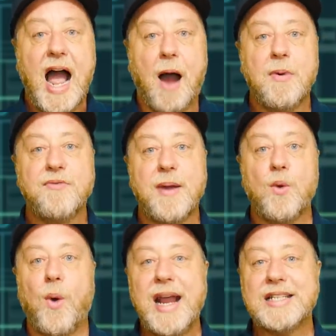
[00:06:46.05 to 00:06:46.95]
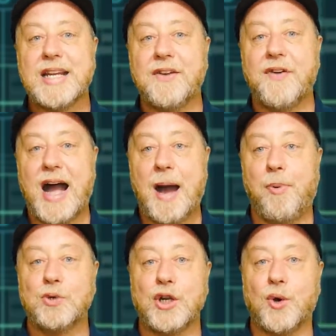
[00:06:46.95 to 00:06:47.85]
and we've been waiting for
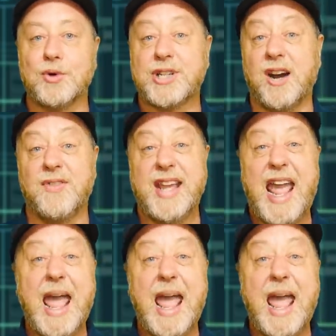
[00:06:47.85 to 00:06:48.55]
Apple to launch kind of the